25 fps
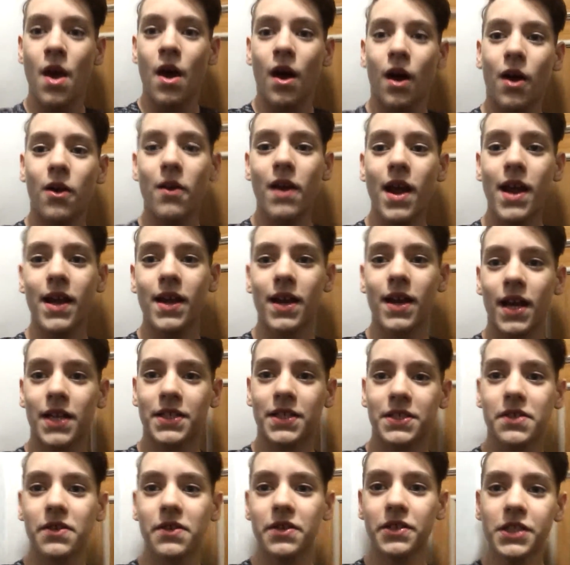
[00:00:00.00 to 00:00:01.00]
Alright
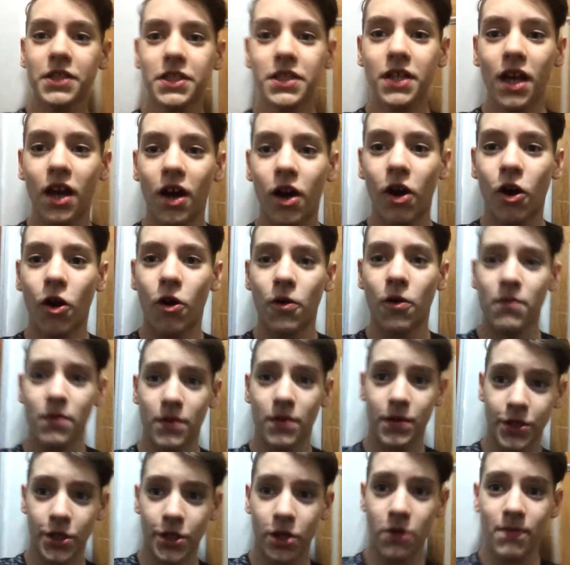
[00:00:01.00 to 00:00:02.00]
guys, so I just got home,
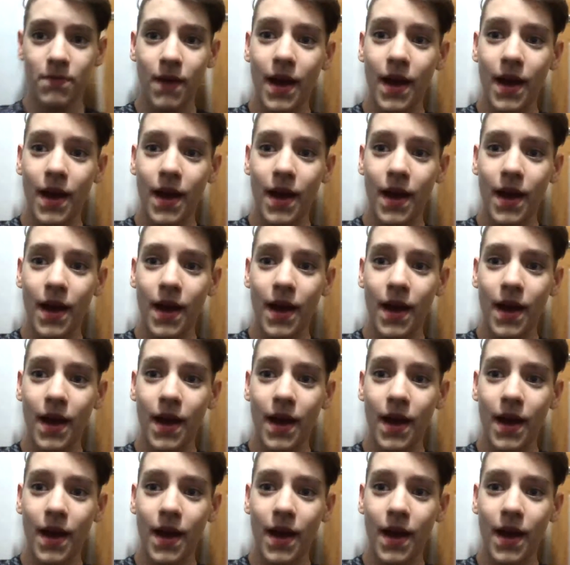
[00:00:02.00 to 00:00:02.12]
and don't